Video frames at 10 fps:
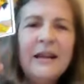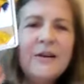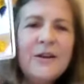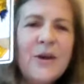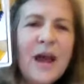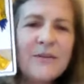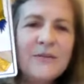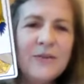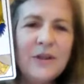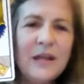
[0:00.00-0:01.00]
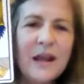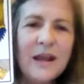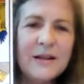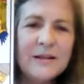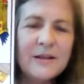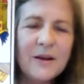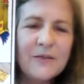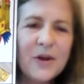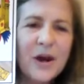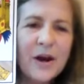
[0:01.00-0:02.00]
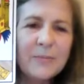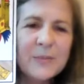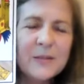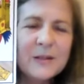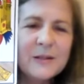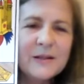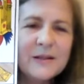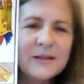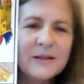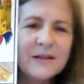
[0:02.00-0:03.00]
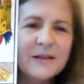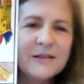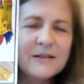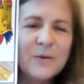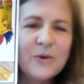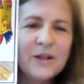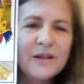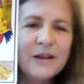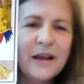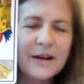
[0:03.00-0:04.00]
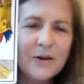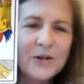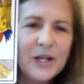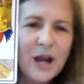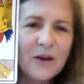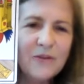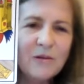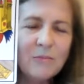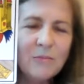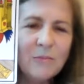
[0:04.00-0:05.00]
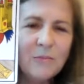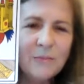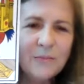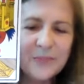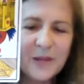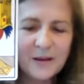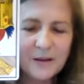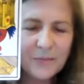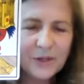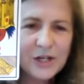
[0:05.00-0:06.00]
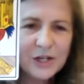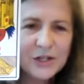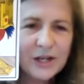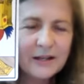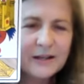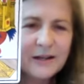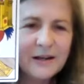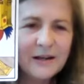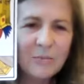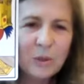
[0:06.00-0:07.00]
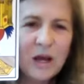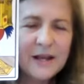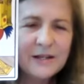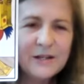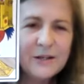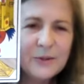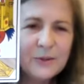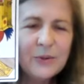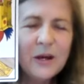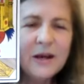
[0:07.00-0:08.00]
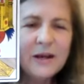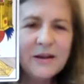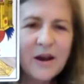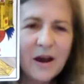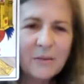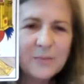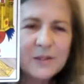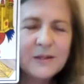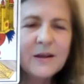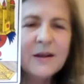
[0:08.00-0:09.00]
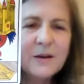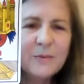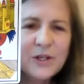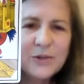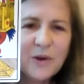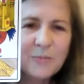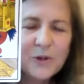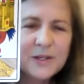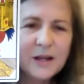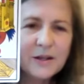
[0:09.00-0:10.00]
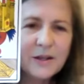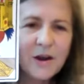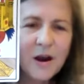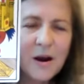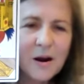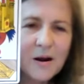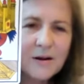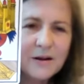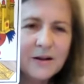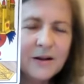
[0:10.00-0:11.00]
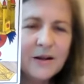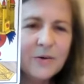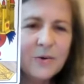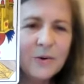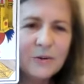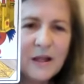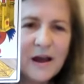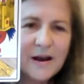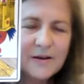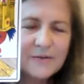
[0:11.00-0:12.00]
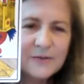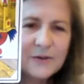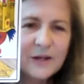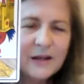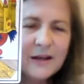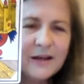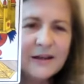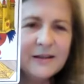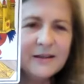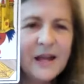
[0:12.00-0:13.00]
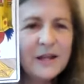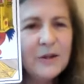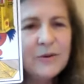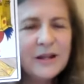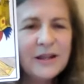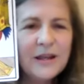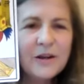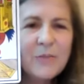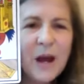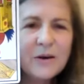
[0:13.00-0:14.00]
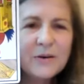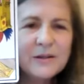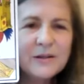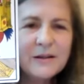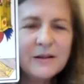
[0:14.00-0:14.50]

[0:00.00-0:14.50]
Here you have the Ace of Cups. So with the energy of the Magician applied to cups, which represent the heart or love, then you can think about,